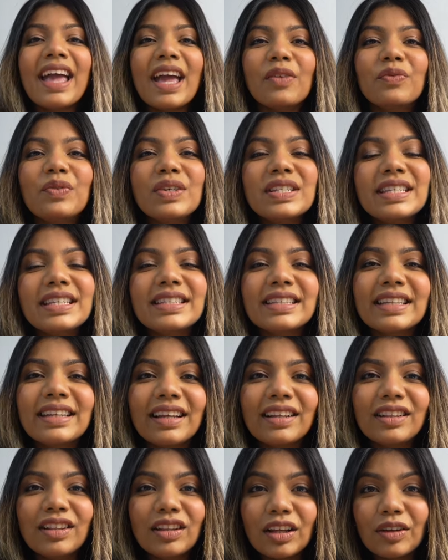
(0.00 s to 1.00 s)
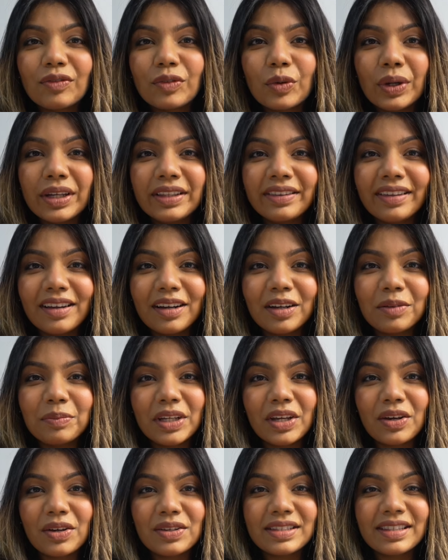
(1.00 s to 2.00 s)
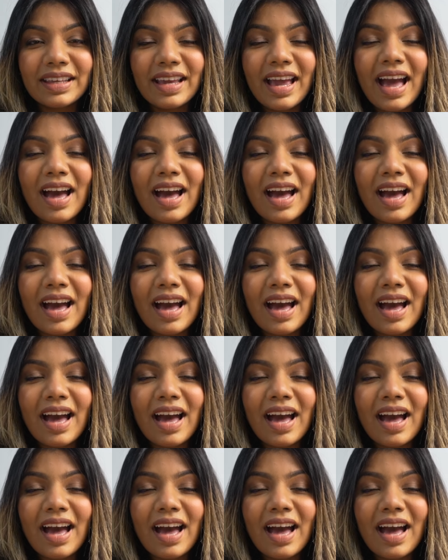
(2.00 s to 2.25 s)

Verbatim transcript: Every season I love going there because they